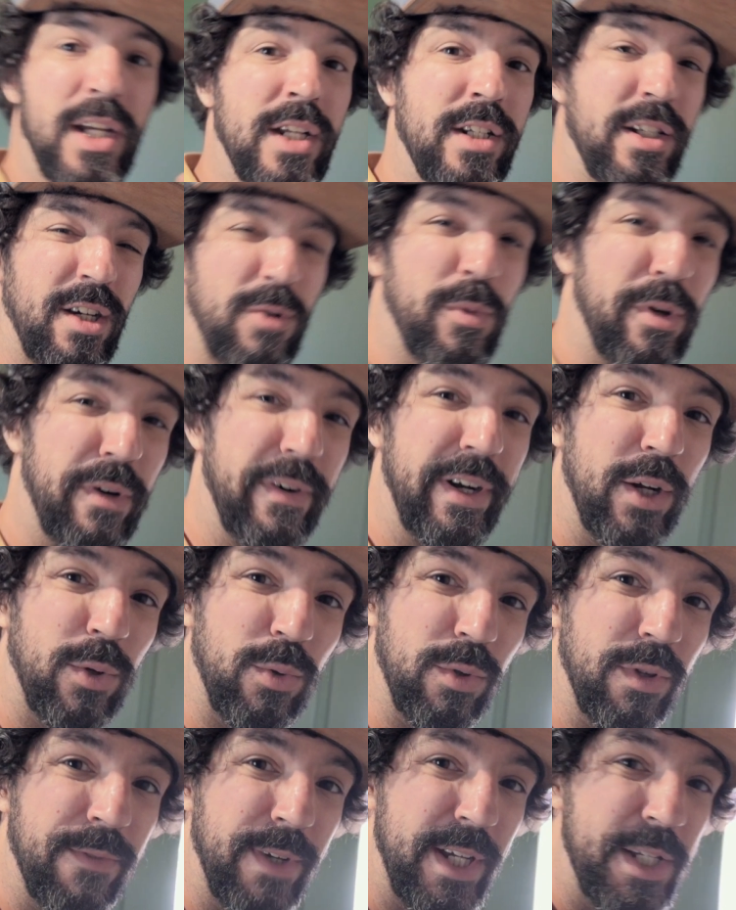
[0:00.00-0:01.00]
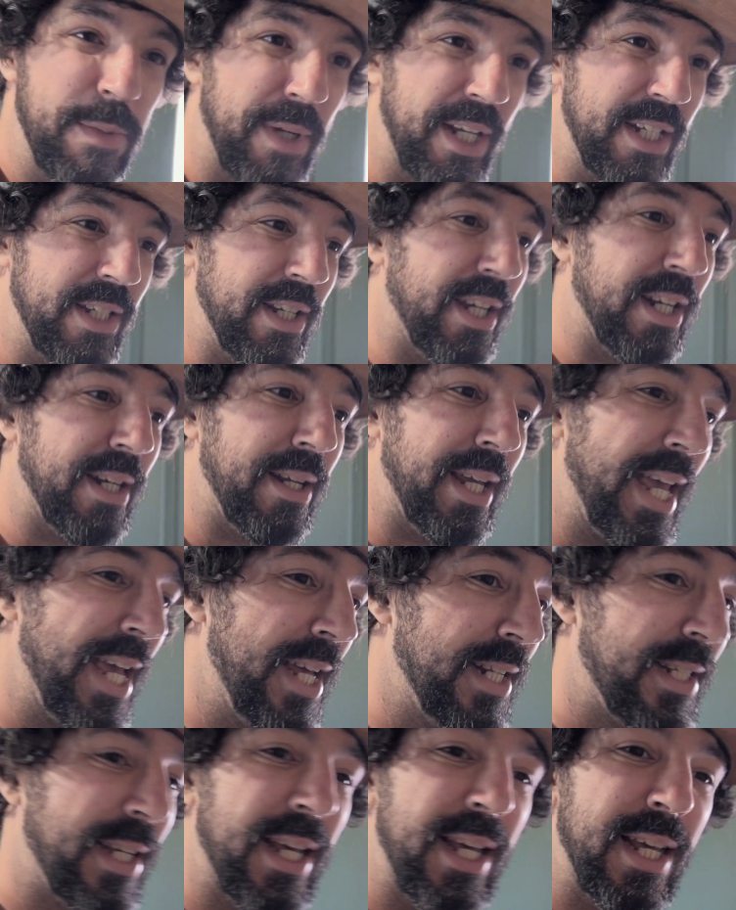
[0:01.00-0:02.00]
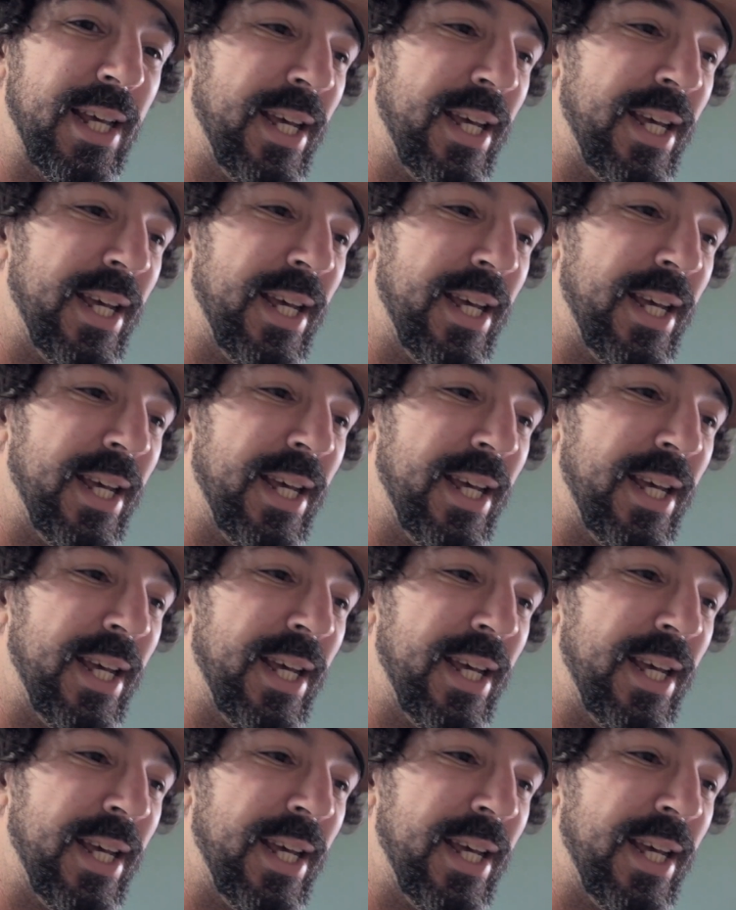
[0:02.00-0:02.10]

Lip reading: Don't worry, all the faceplates are going to get